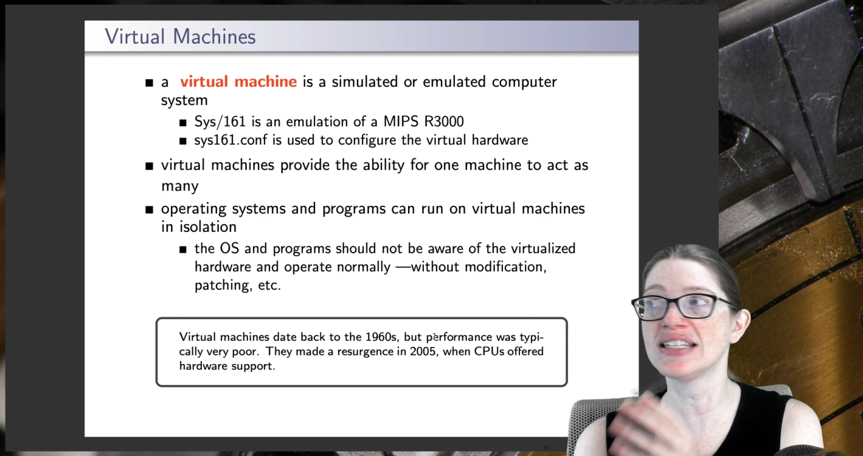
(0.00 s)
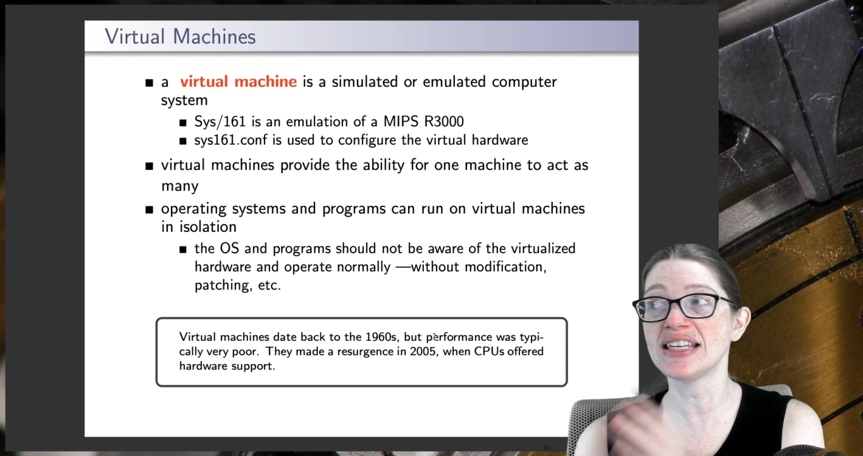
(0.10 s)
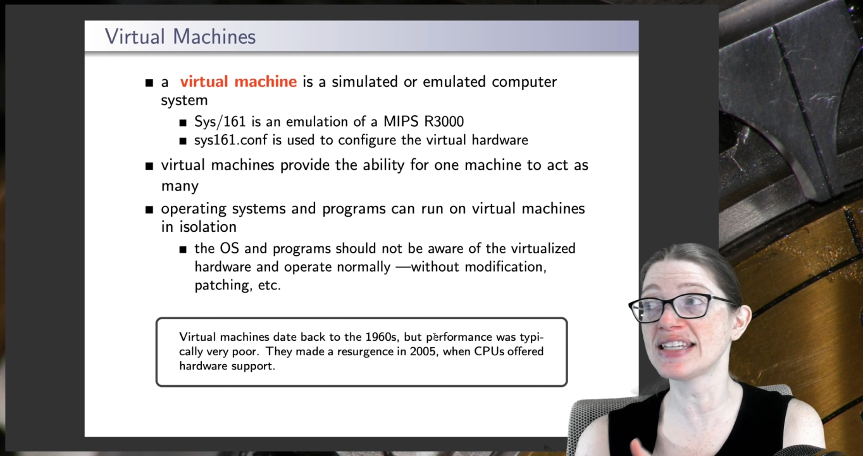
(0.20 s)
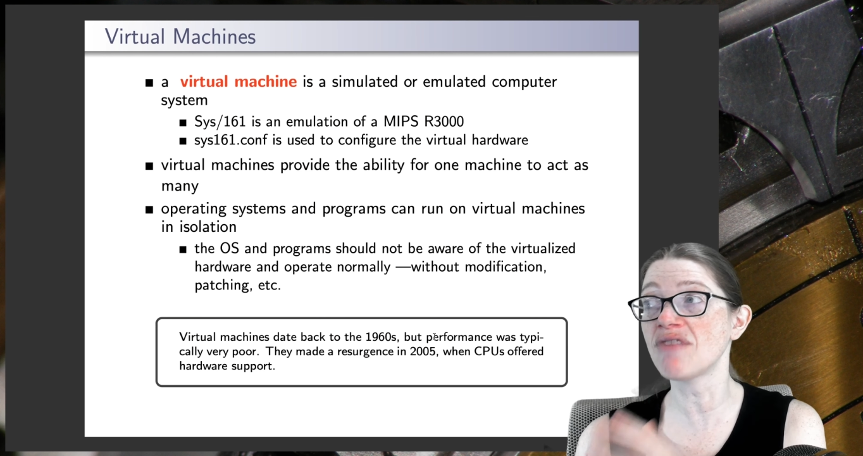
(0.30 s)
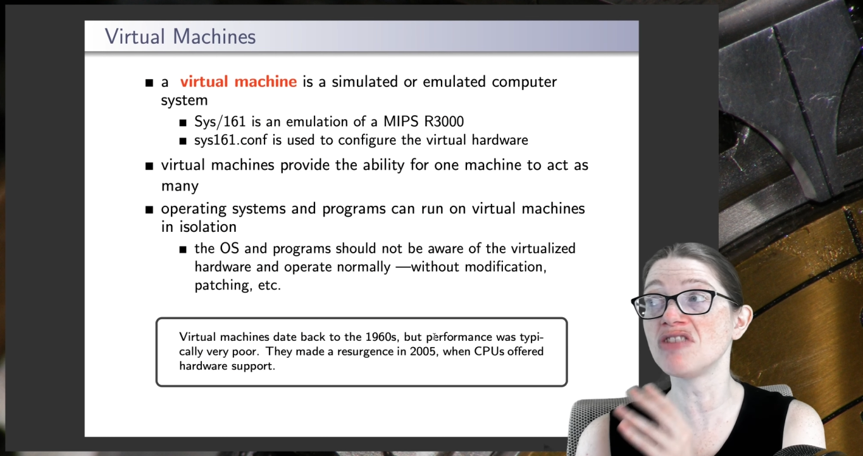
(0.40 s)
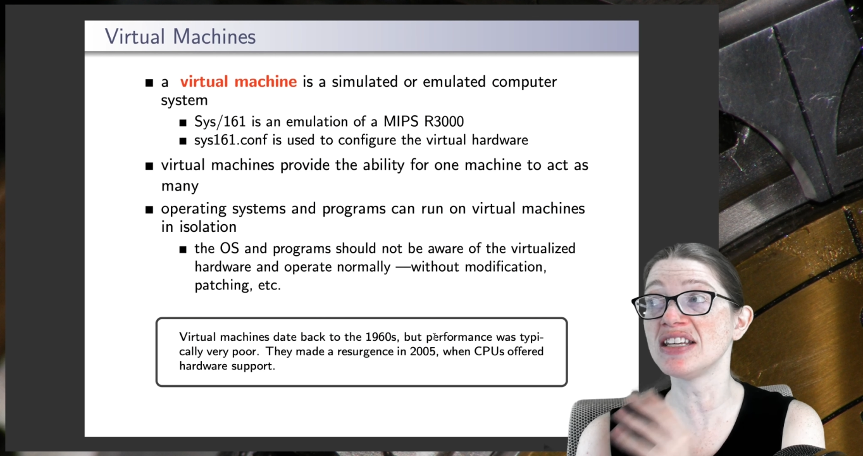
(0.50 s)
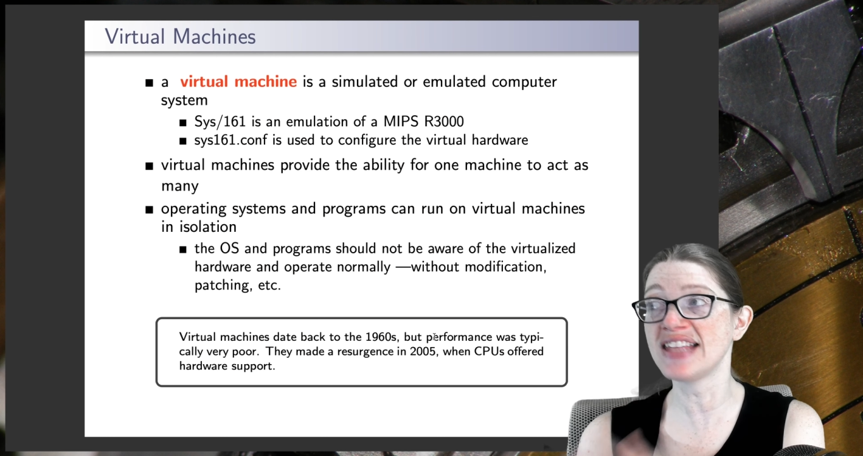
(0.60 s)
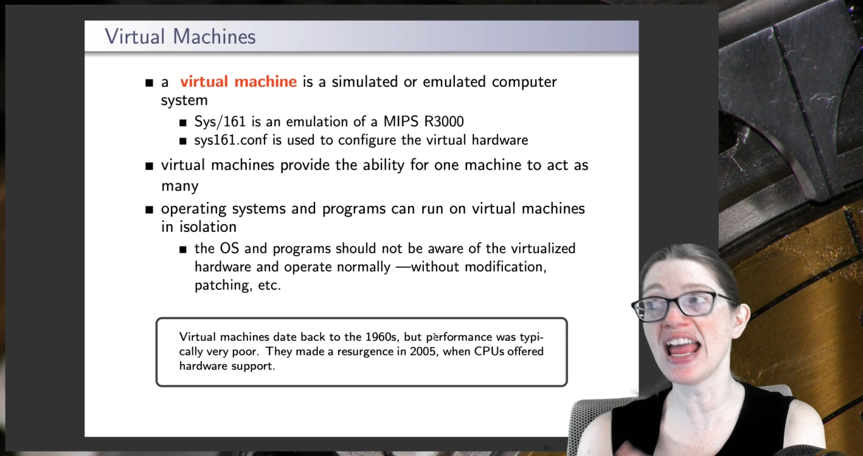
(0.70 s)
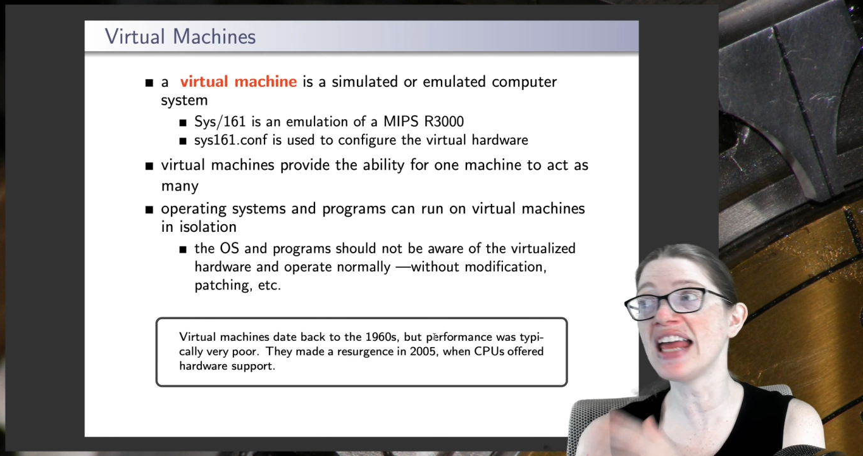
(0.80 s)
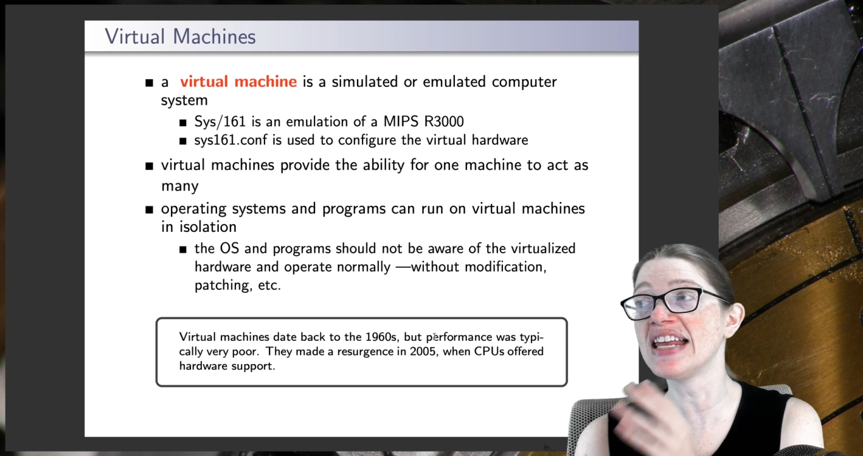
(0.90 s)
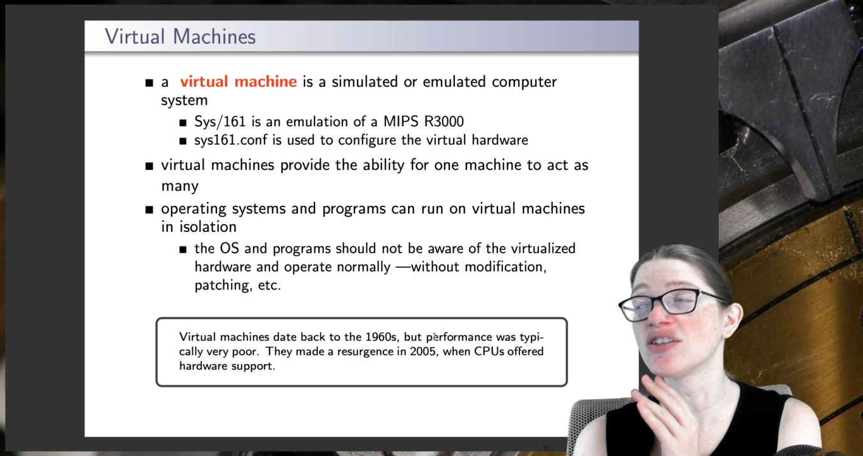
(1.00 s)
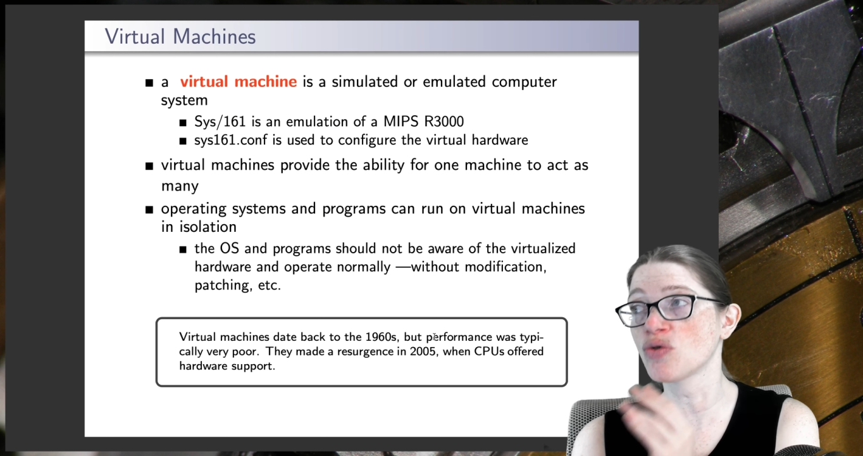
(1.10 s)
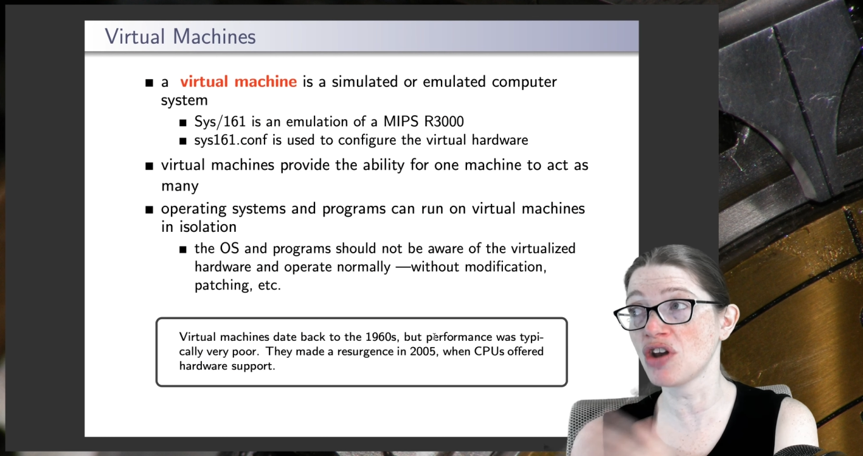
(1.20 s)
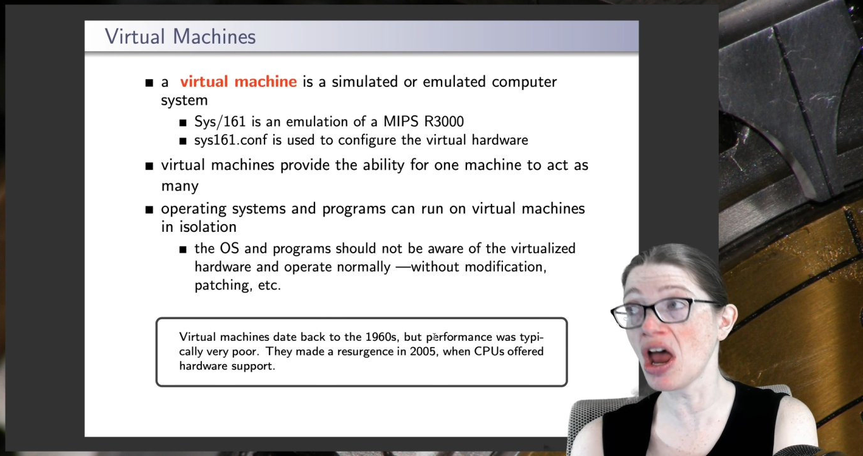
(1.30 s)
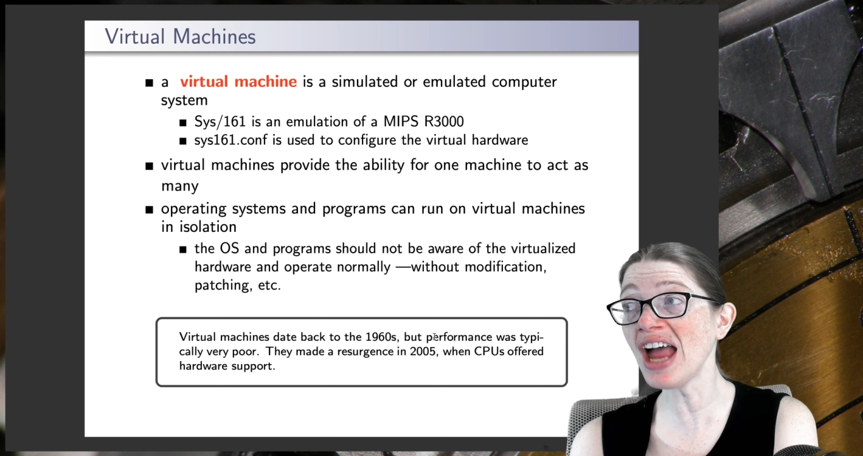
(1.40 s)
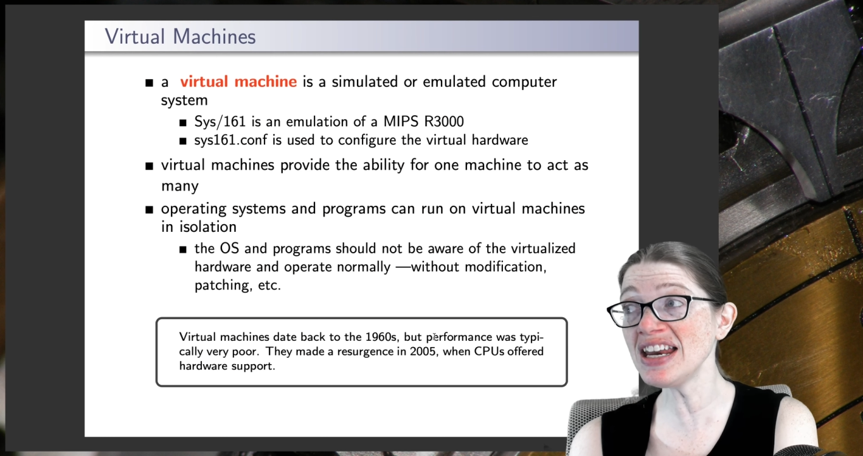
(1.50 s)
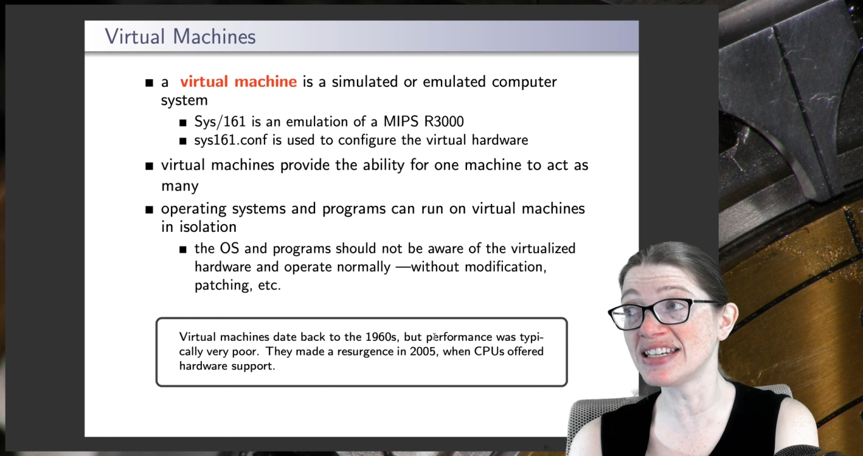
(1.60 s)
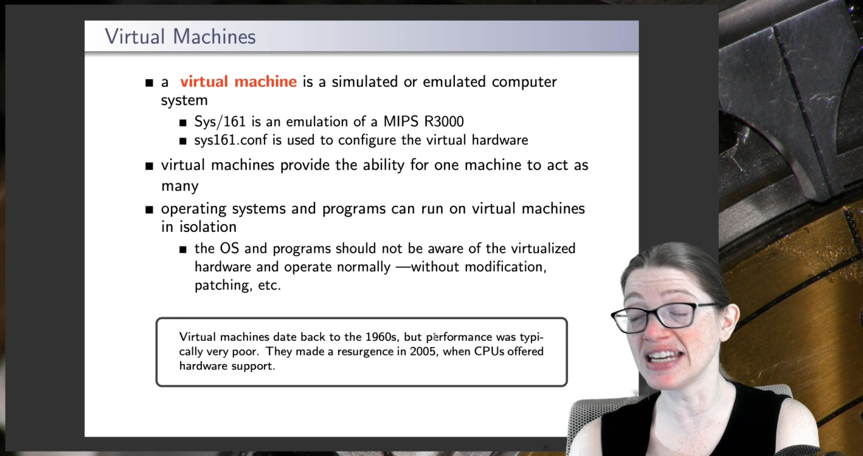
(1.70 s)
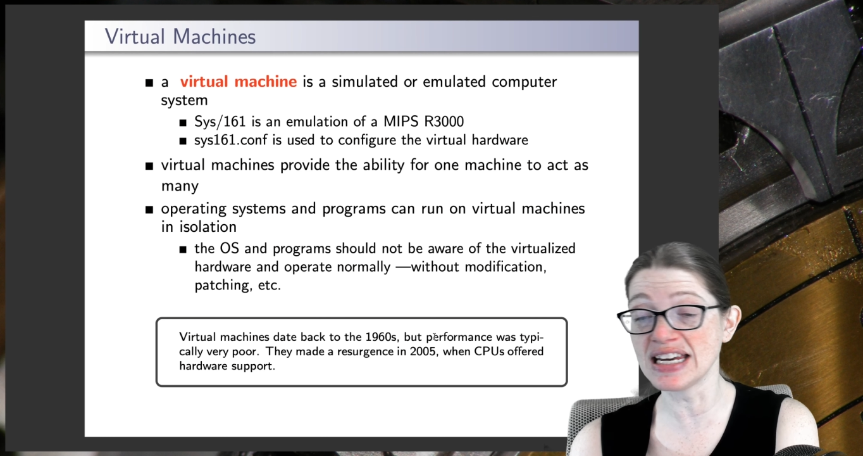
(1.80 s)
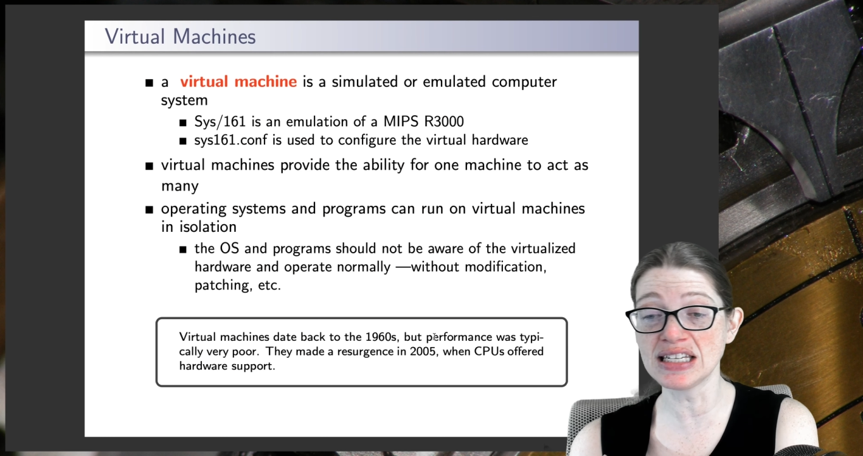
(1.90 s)
the 70s, the 80s, or the
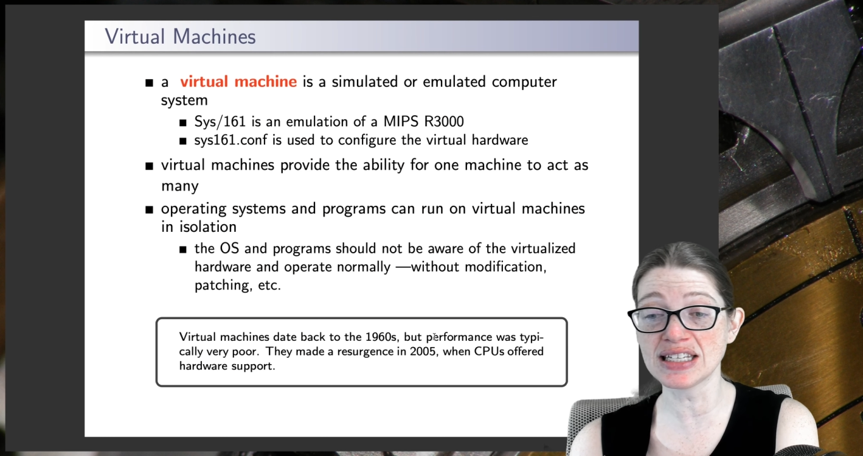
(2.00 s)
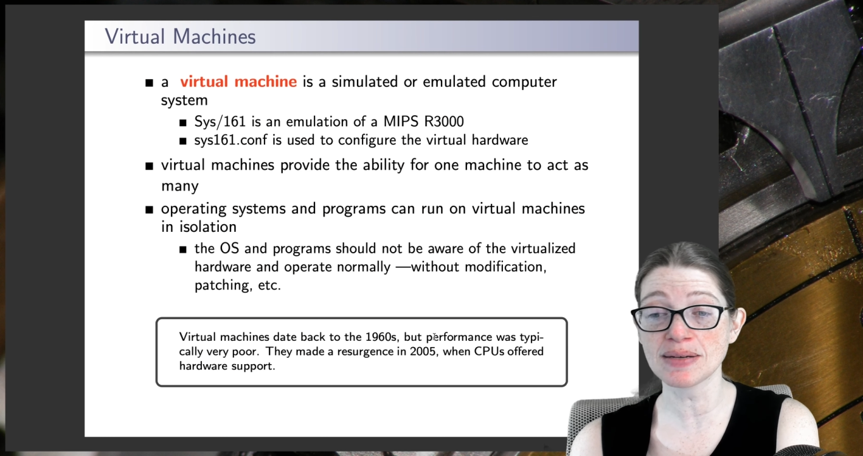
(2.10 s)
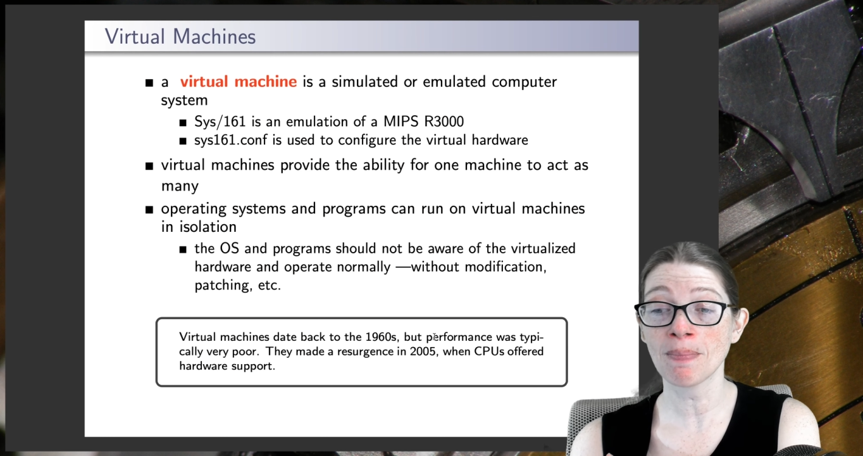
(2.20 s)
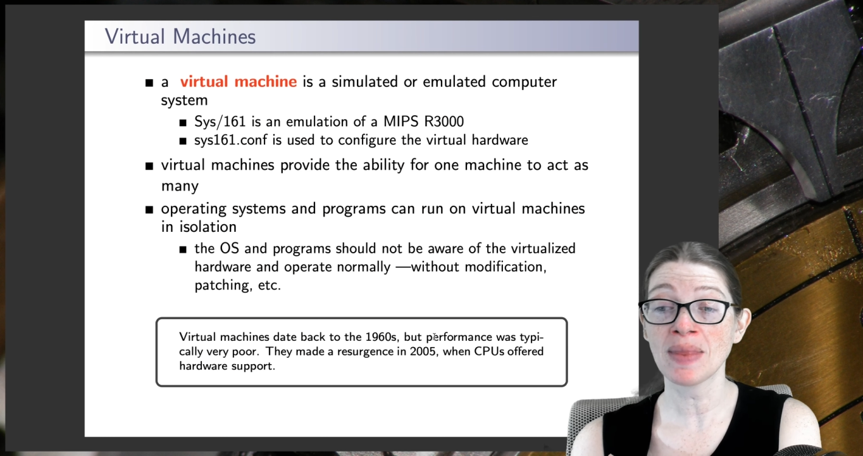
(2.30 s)
90s